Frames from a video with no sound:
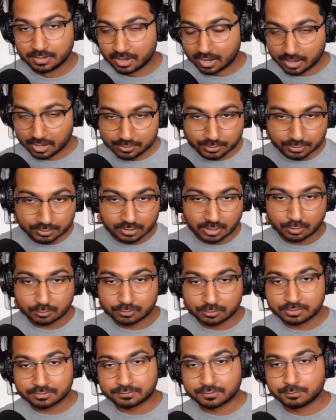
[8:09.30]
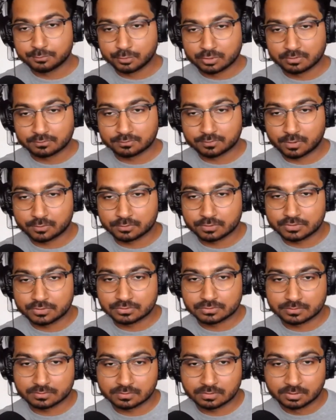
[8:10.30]
and the Cloud Native Computing
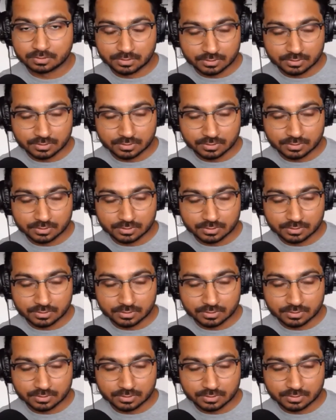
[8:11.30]
Foundation.